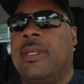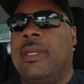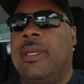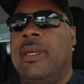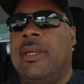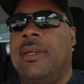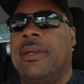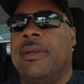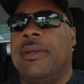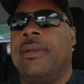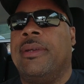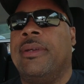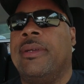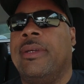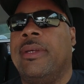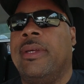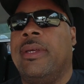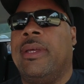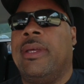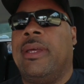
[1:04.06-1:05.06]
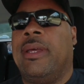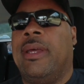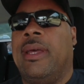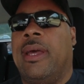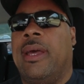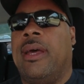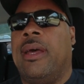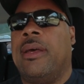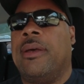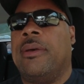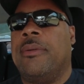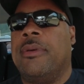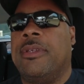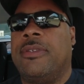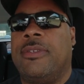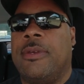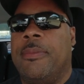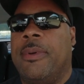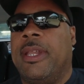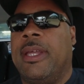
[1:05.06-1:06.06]
the year,
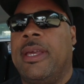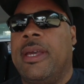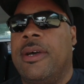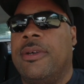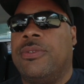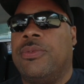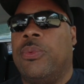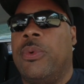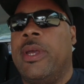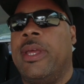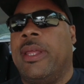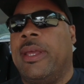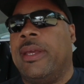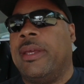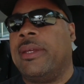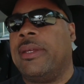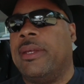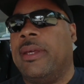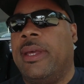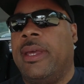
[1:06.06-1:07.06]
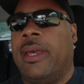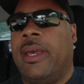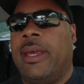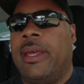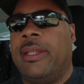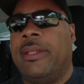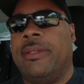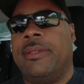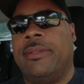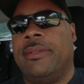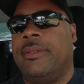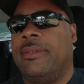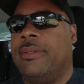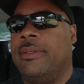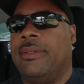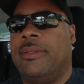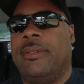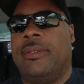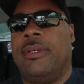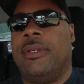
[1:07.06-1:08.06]
there's somebody else winning. And,
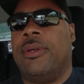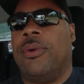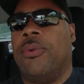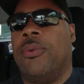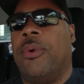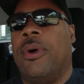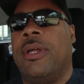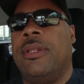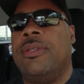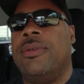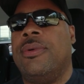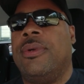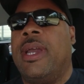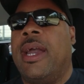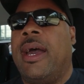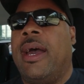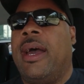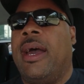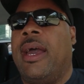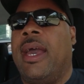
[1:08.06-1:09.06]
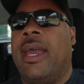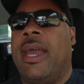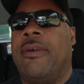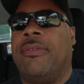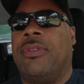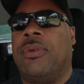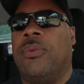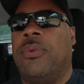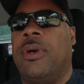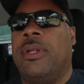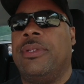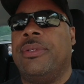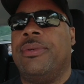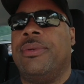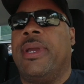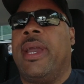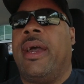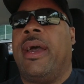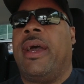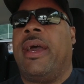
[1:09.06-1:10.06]
you know, one new guy after one
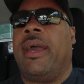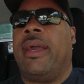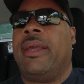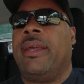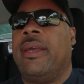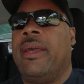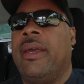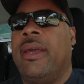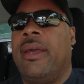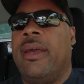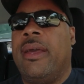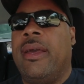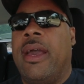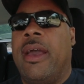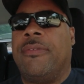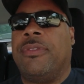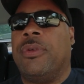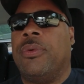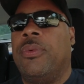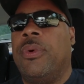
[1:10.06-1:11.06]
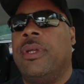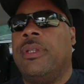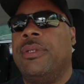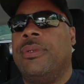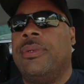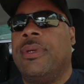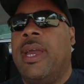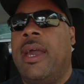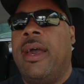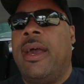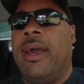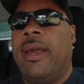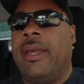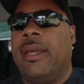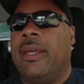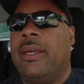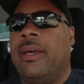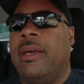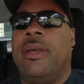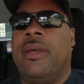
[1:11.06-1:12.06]
new guy after one new
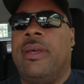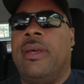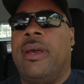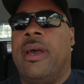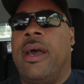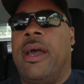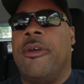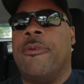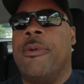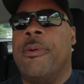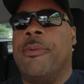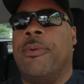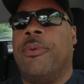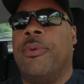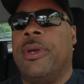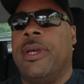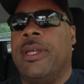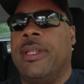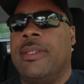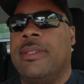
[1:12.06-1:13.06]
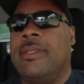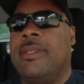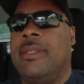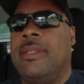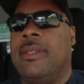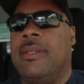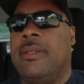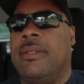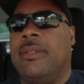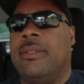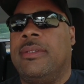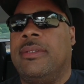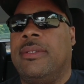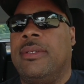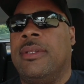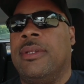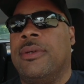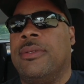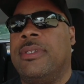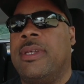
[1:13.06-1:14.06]
guy. I remember when,
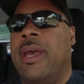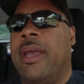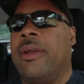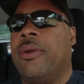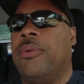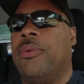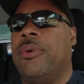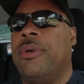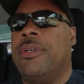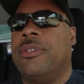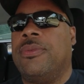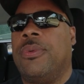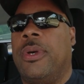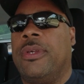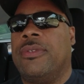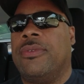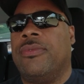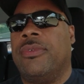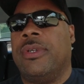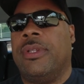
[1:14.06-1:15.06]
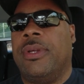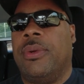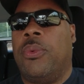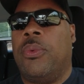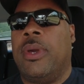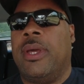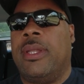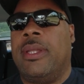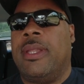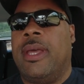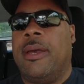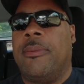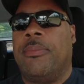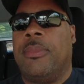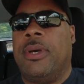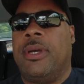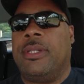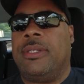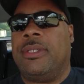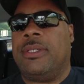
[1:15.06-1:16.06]
you know, Tiger Woods wasn't really winning that
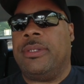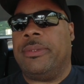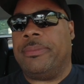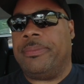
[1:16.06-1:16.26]
much.